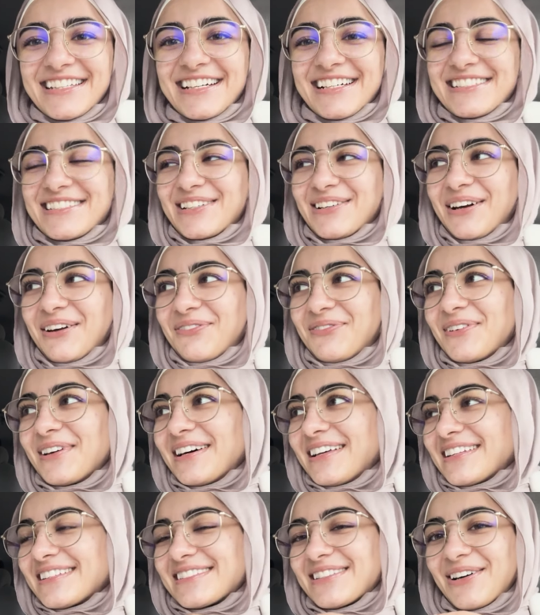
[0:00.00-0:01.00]
That's how I
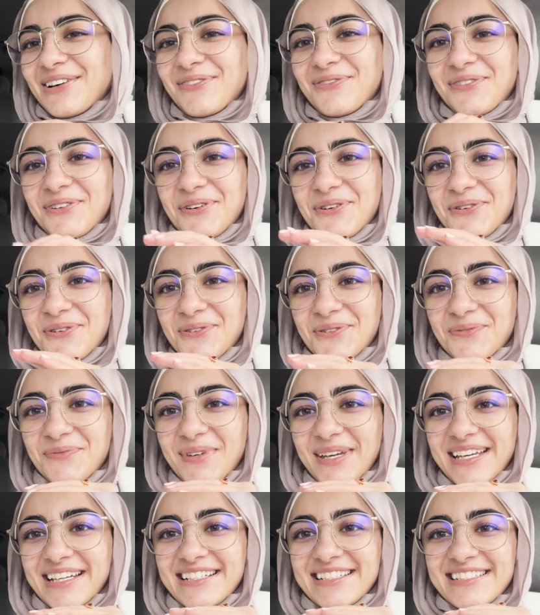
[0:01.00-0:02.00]
feel. That's how I feel old
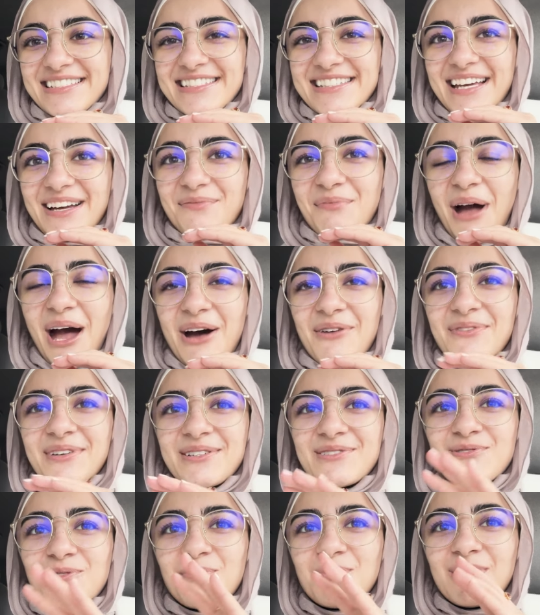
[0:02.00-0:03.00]
because I'm
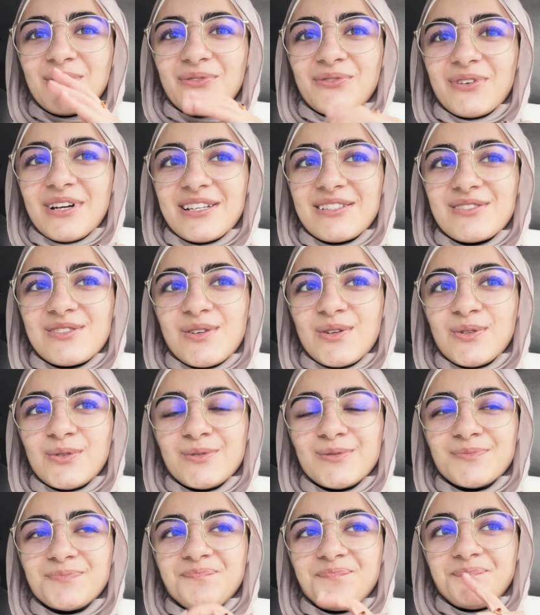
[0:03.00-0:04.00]
having so many friends
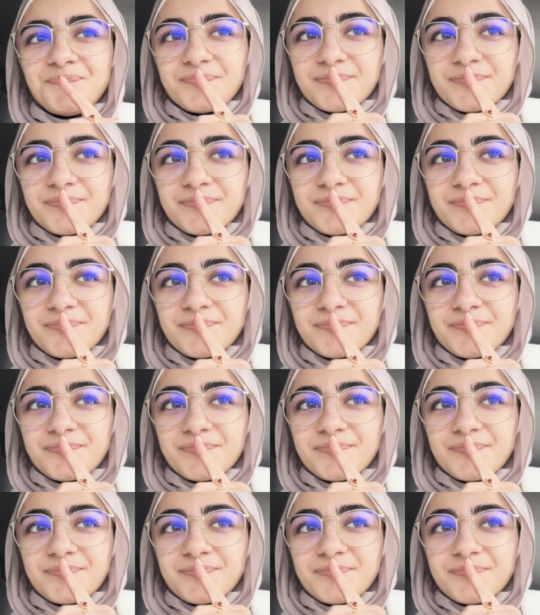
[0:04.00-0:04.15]
who